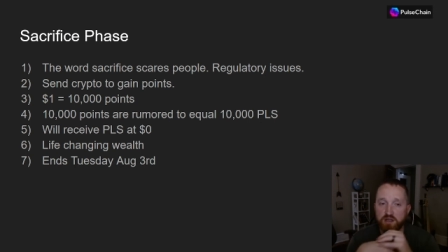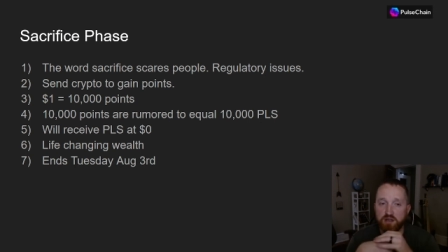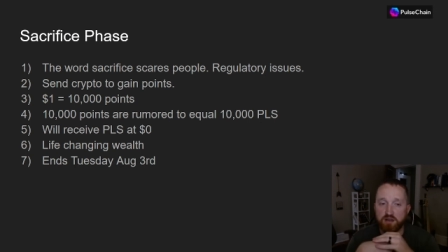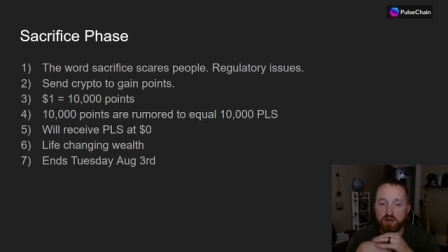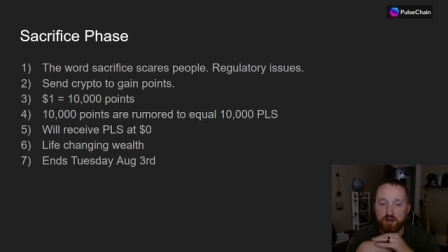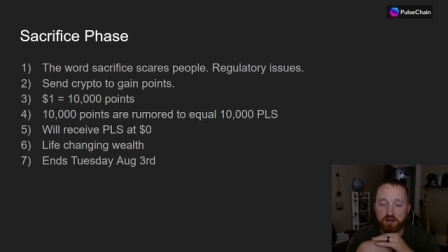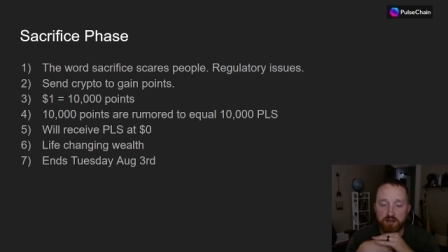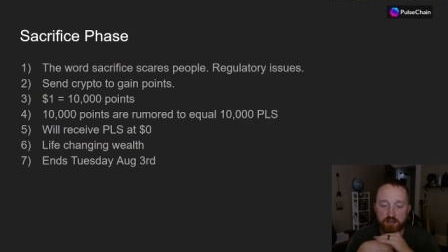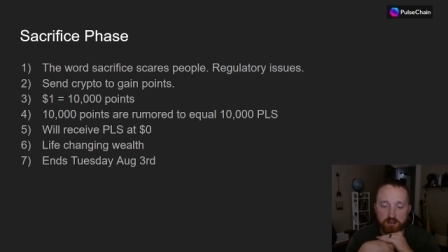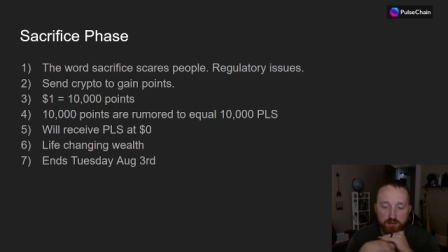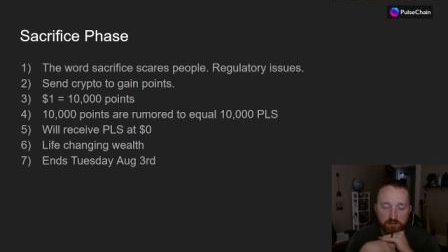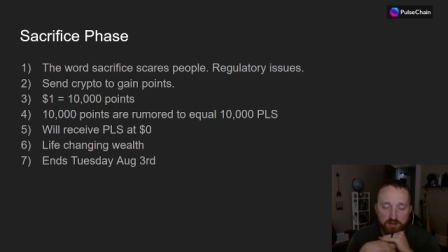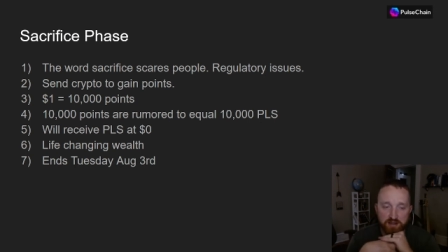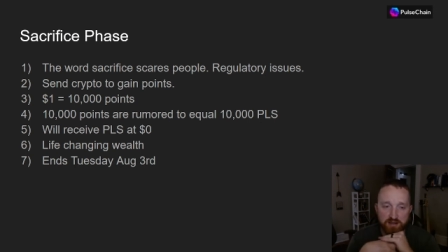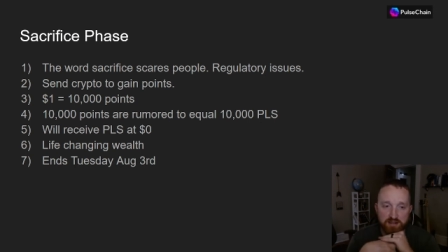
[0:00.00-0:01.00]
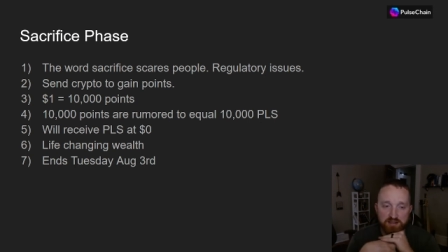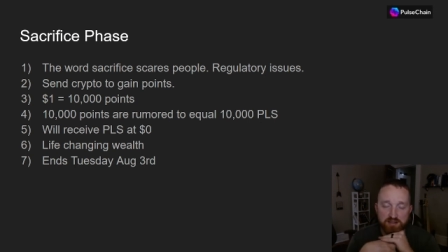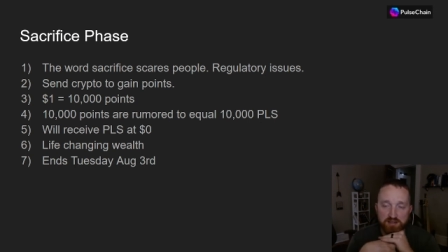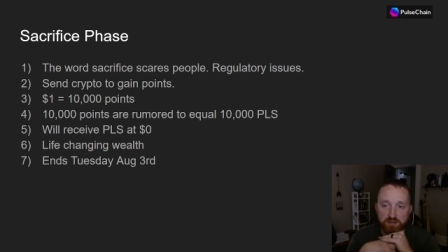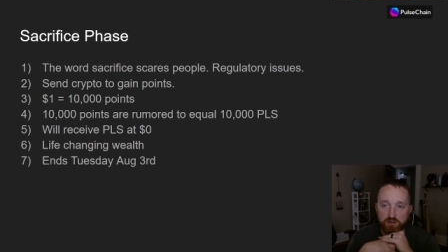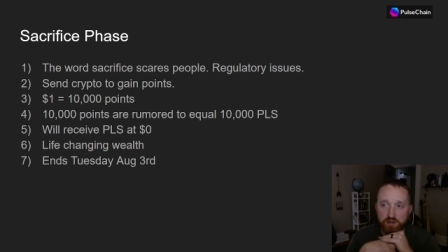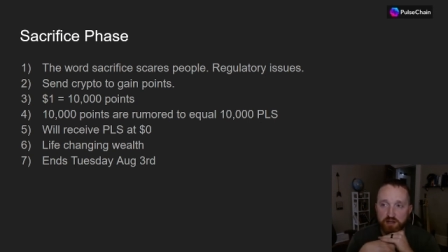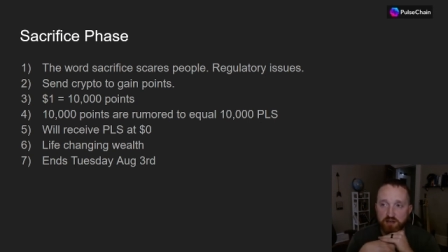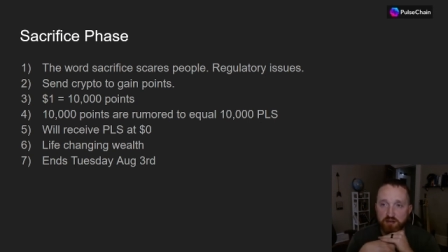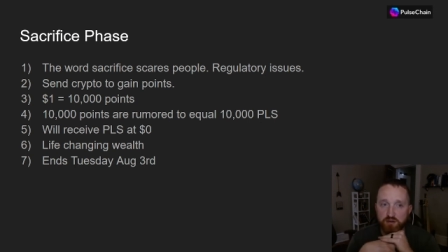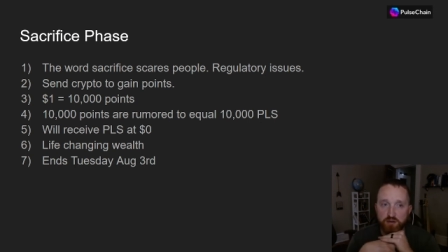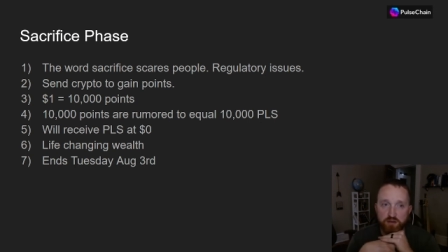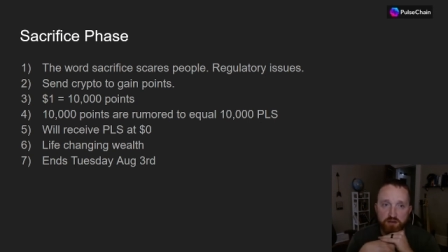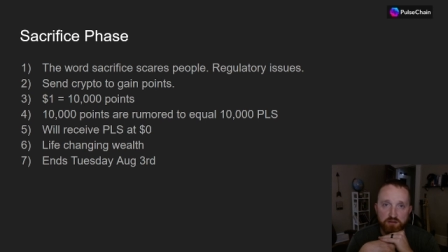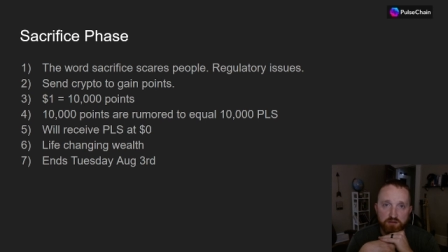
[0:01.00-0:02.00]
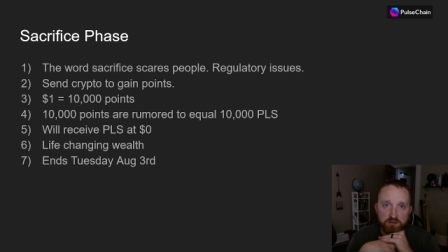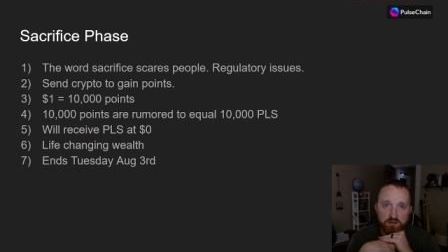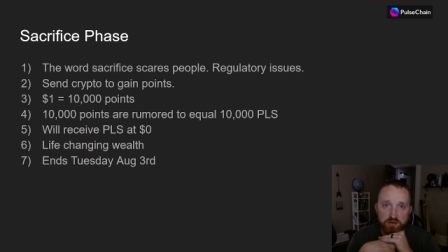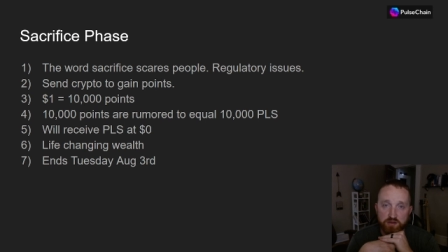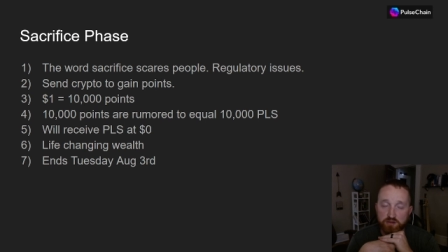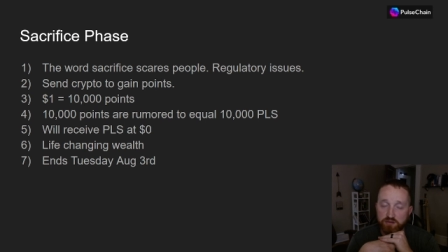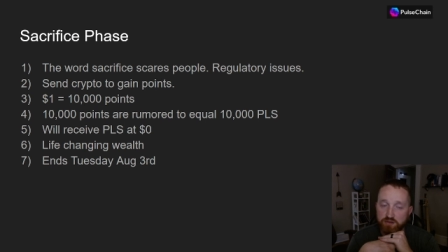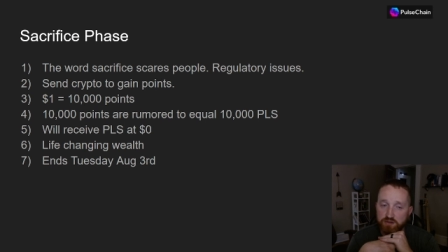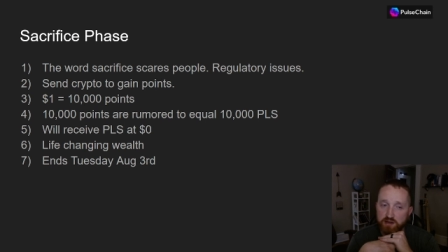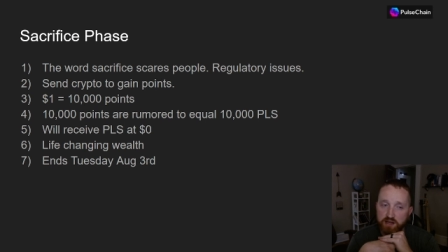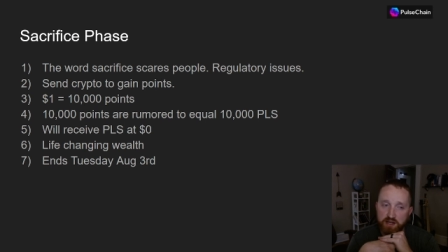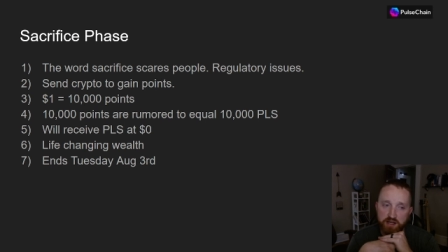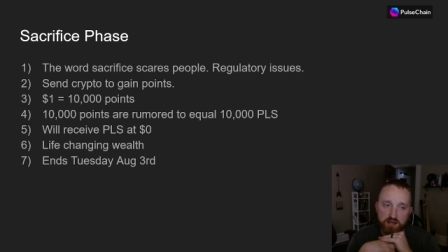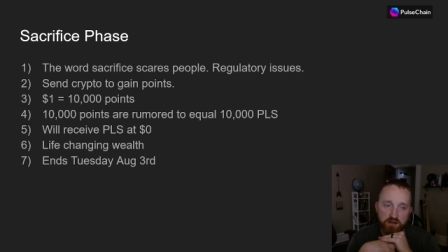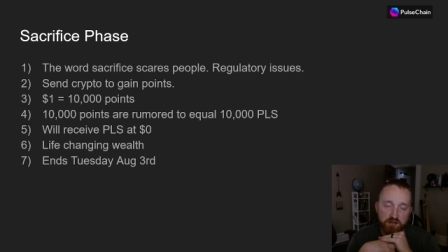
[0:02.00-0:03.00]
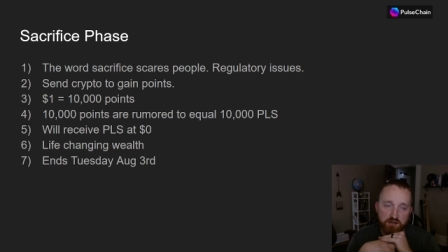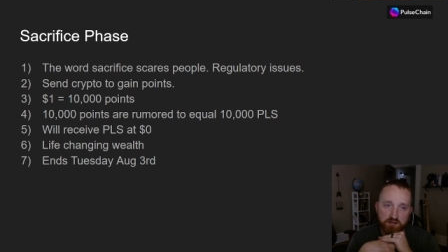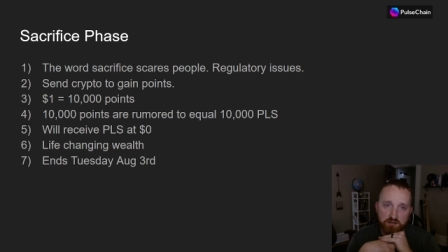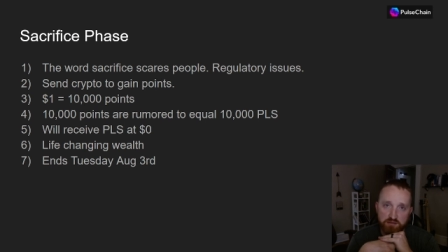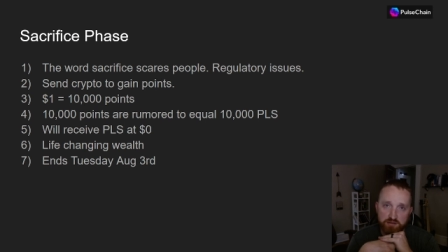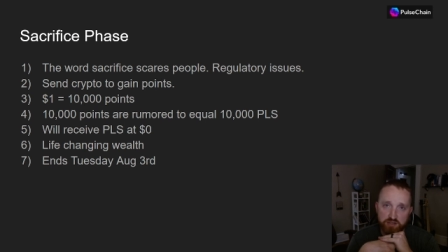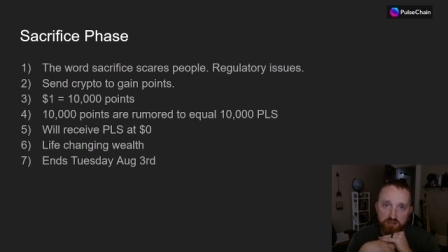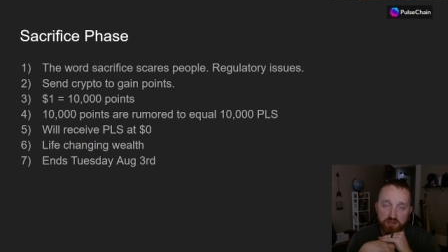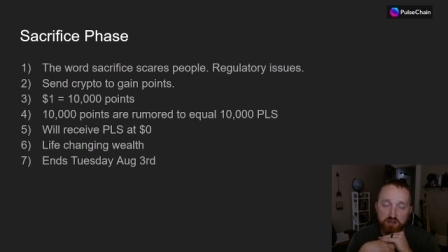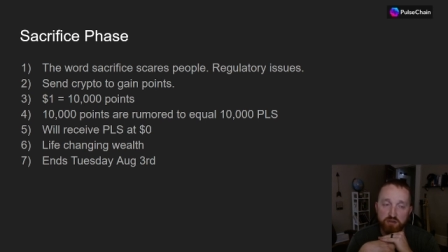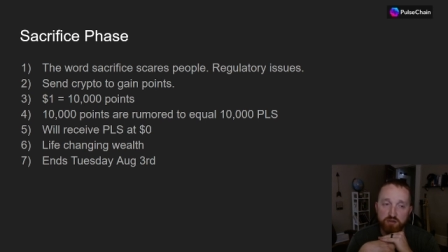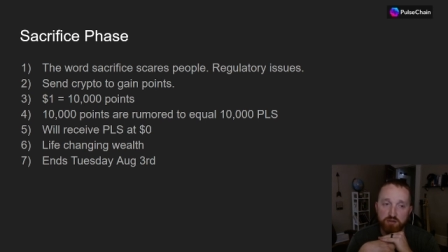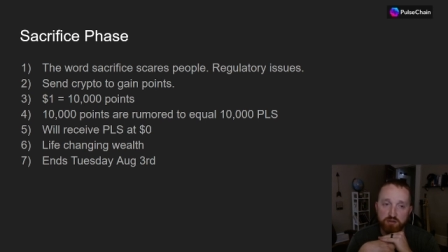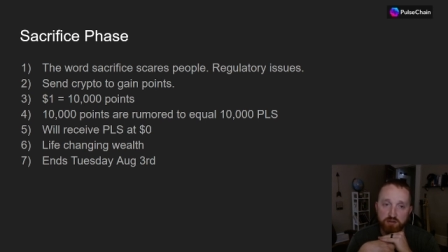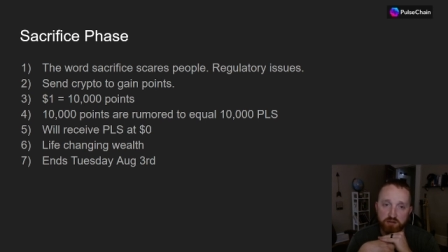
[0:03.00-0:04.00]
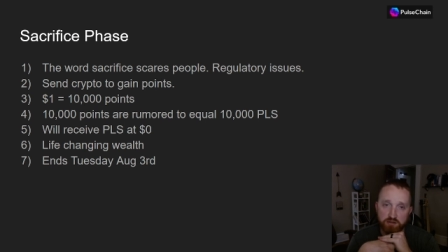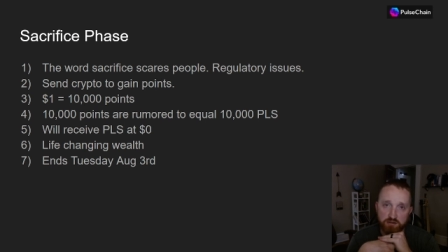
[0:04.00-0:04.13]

And this is the way to do it. Don't trade, just hold.